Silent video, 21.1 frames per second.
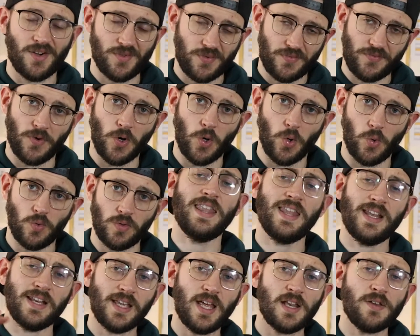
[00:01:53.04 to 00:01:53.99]
a fall. And
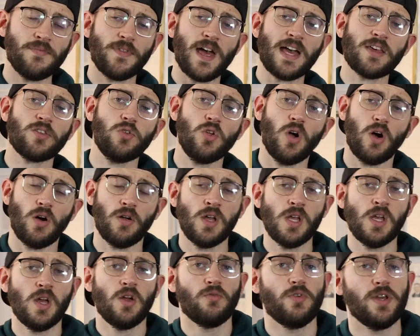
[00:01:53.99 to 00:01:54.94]
then again, if that's not
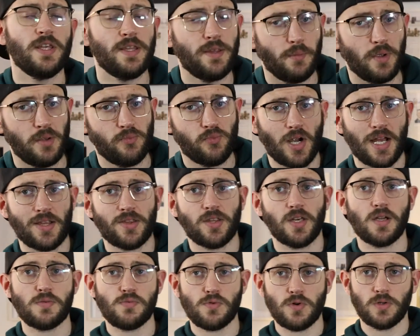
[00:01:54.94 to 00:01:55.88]
reasonably
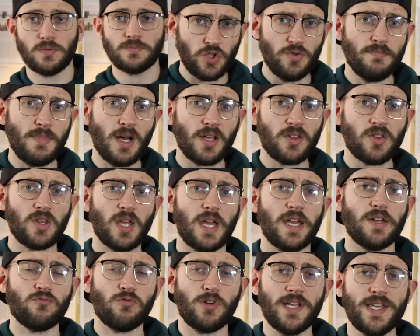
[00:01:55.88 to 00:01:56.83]
practicable, you must
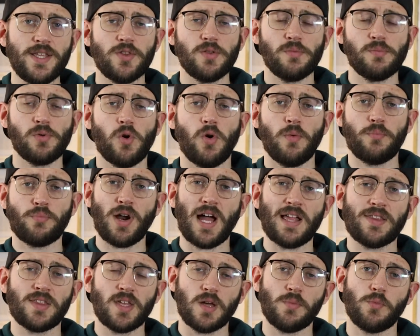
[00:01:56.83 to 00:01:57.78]
take reasonable and
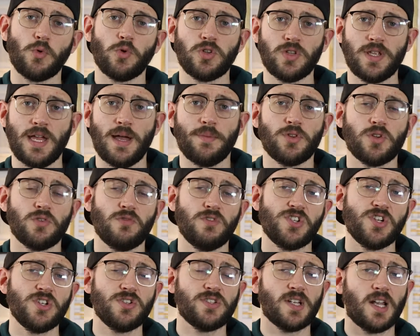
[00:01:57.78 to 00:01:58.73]
practicable steps to
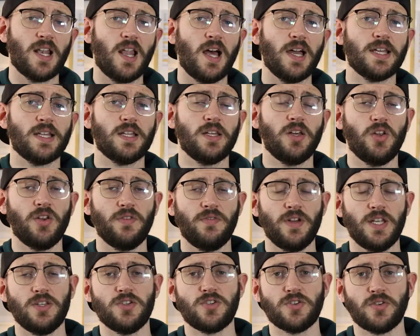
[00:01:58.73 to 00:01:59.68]
reduce the likelihood of
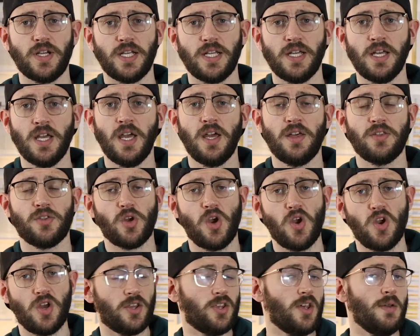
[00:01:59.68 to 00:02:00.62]
injury. So
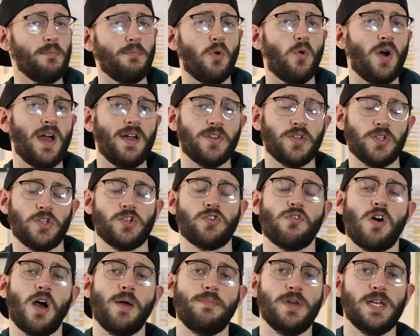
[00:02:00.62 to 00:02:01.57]
a simple way to
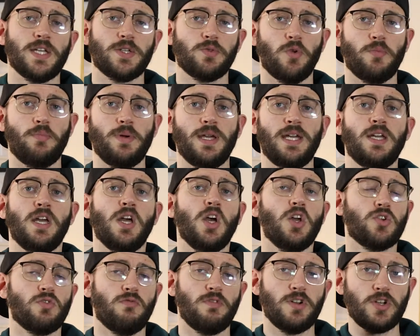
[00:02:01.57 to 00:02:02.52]
describe this would be
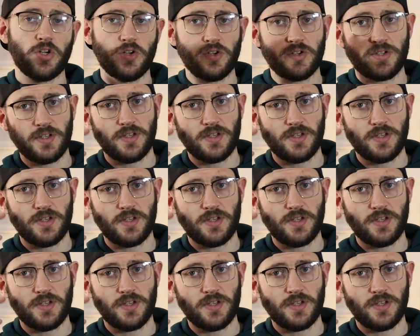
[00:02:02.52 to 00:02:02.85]
to reduce